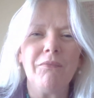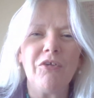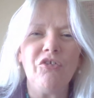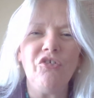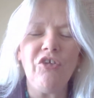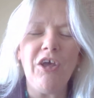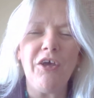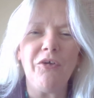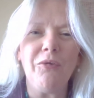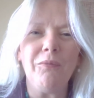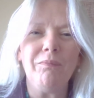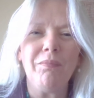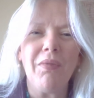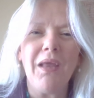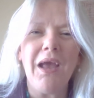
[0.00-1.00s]
So,
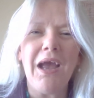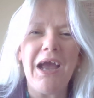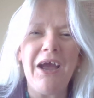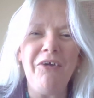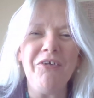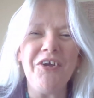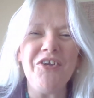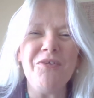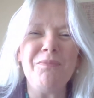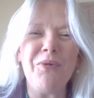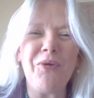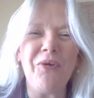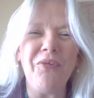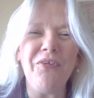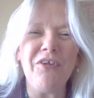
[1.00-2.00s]
how can you
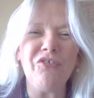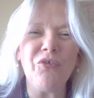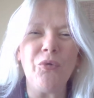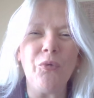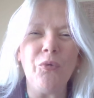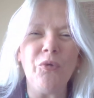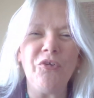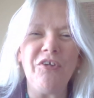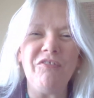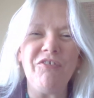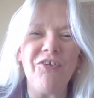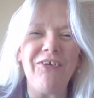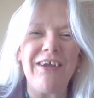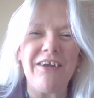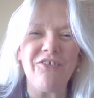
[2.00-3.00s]
book on this course if
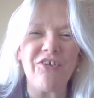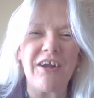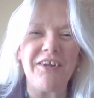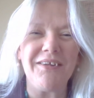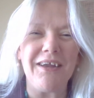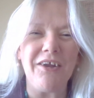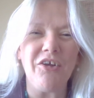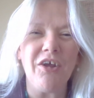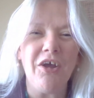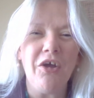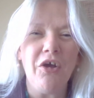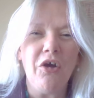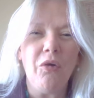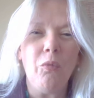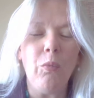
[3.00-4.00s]
you're interested?
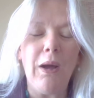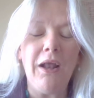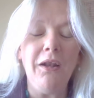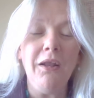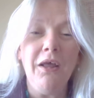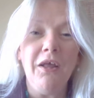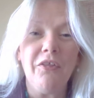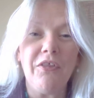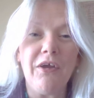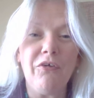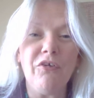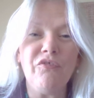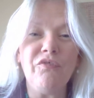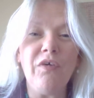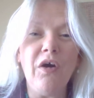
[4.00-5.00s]
Well, there
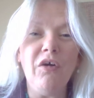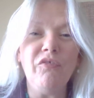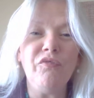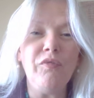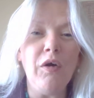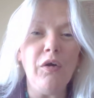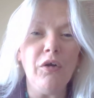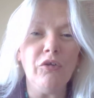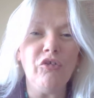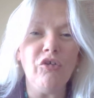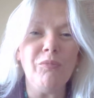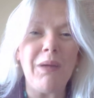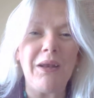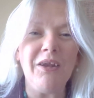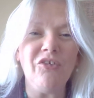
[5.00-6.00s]
are far
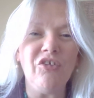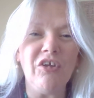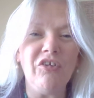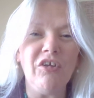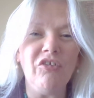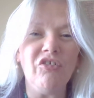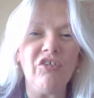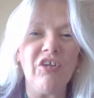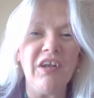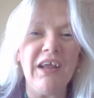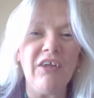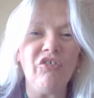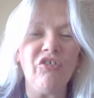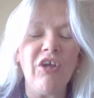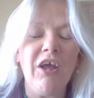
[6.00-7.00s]
too many cities to
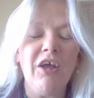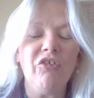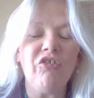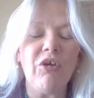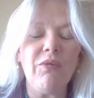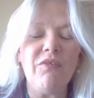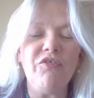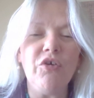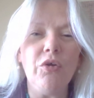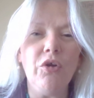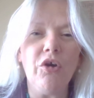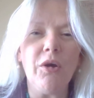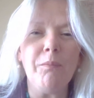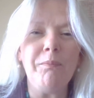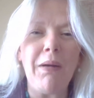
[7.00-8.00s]
list. So if you
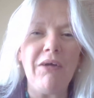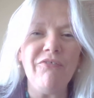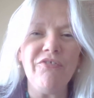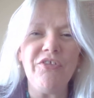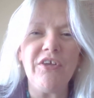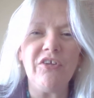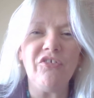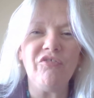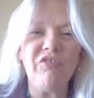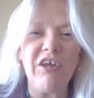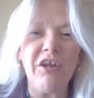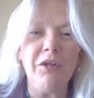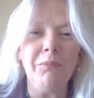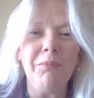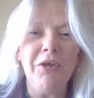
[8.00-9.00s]
look above this
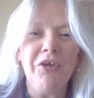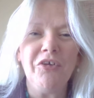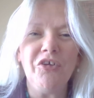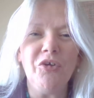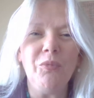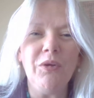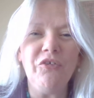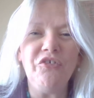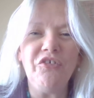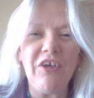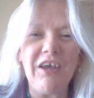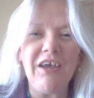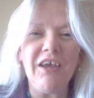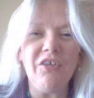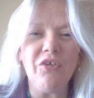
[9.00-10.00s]
film, you will
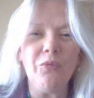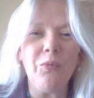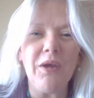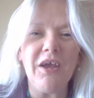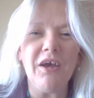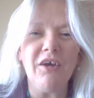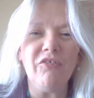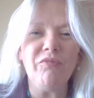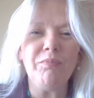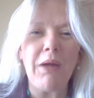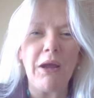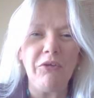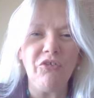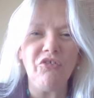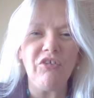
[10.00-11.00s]
see that we have
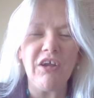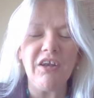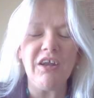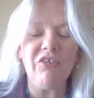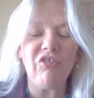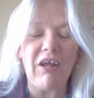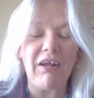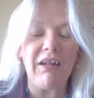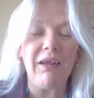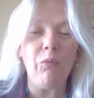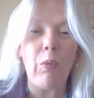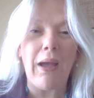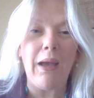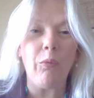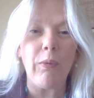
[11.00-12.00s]
posted exactly
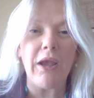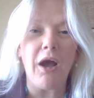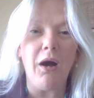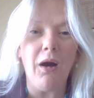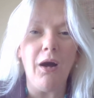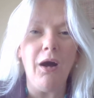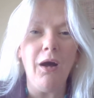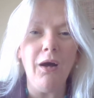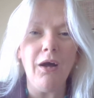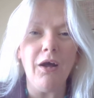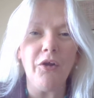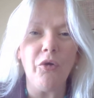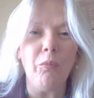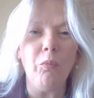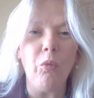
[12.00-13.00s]
where we are
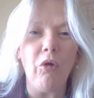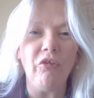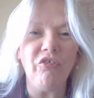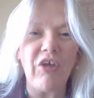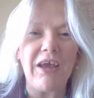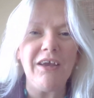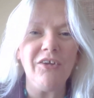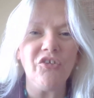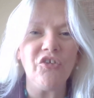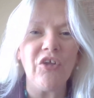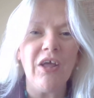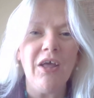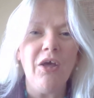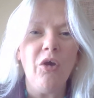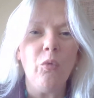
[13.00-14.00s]
and on what dates.
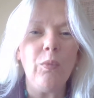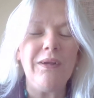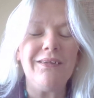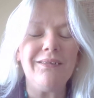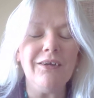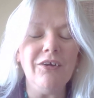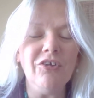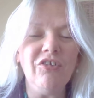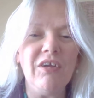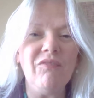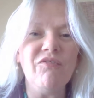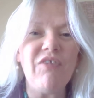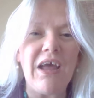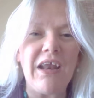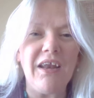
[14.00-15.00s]
We start
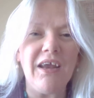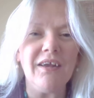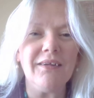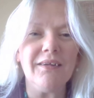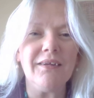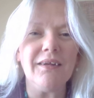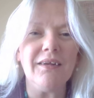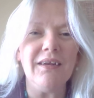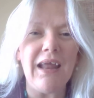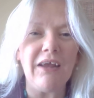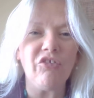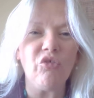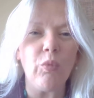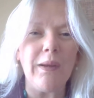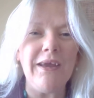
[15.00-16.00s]
in Venice
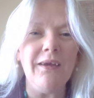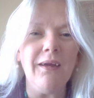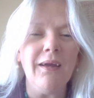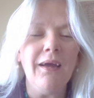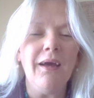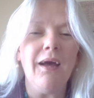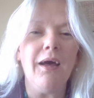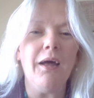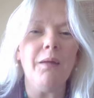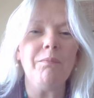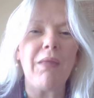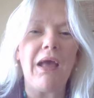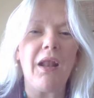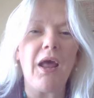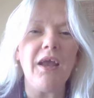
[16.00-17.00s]
next week, and
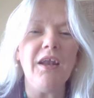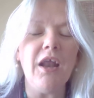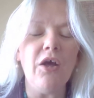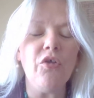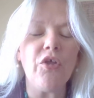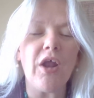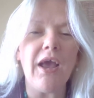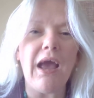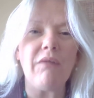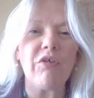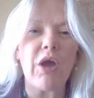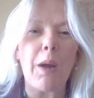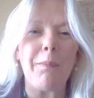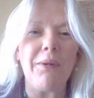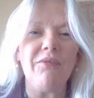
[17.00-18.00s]
I know that I have a
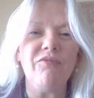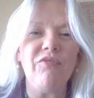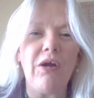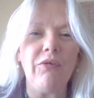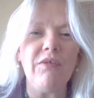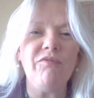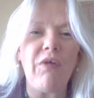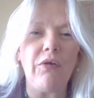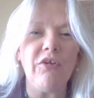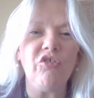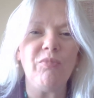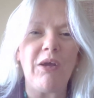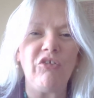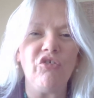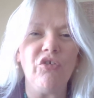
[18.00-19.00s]
couple of very
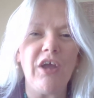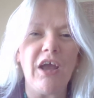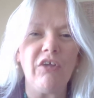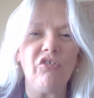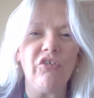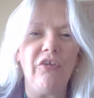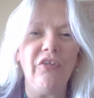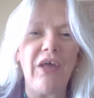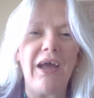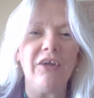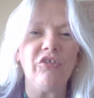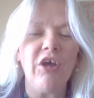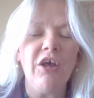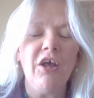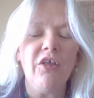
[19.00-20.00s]
special guests on
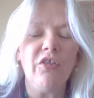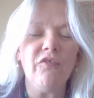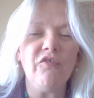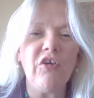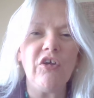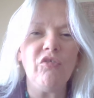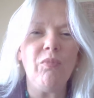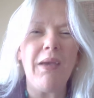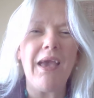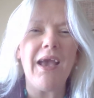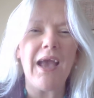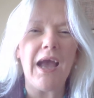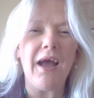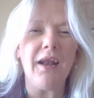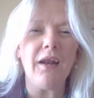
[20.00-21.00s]
that. The first being
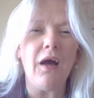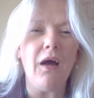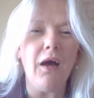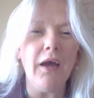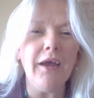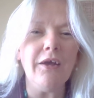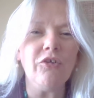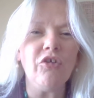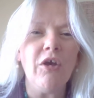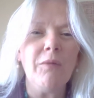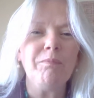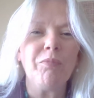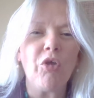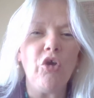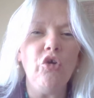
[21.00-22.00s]
Hiatt,
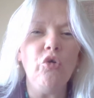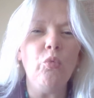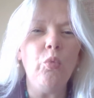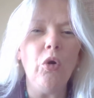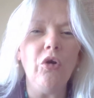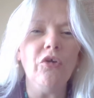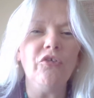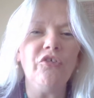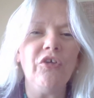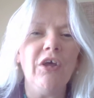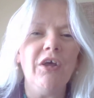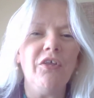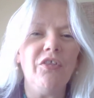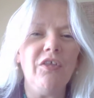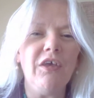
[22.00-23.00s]
who was
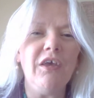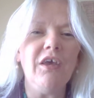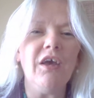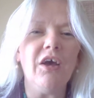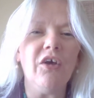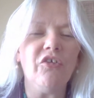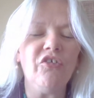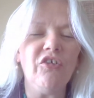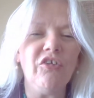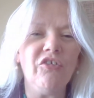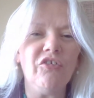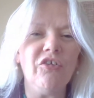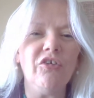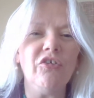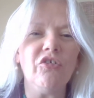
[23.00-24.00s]
the
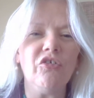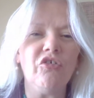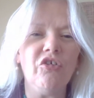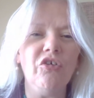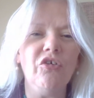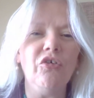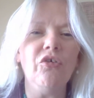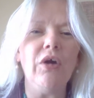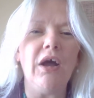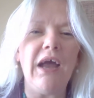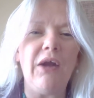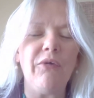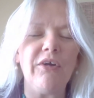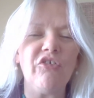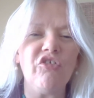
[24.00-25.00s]
assistant to
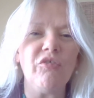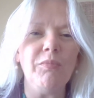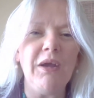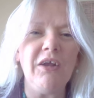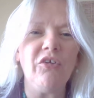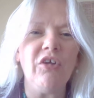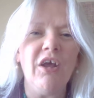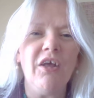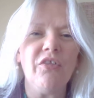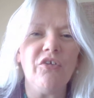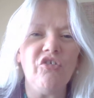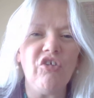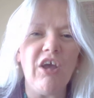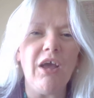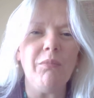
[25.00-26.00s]
Eric Schmidt, the
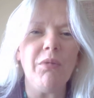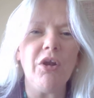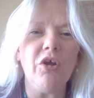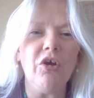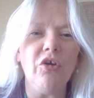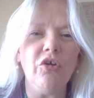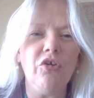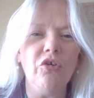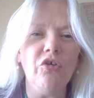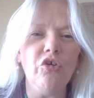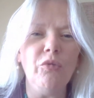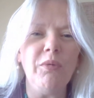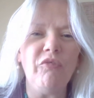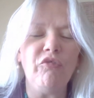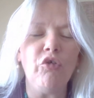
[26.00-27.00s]
chairman at
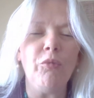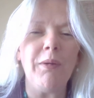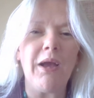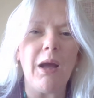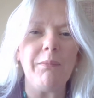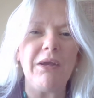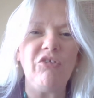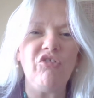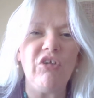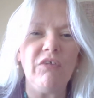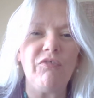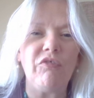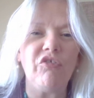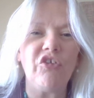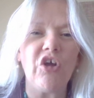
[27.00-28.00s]
Google, before becoming chief
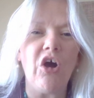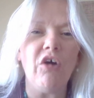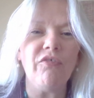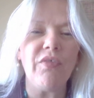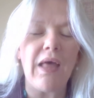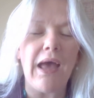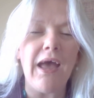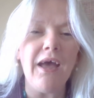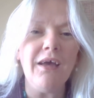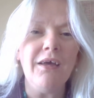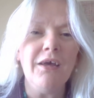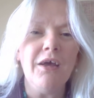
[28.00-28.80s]
of staff there.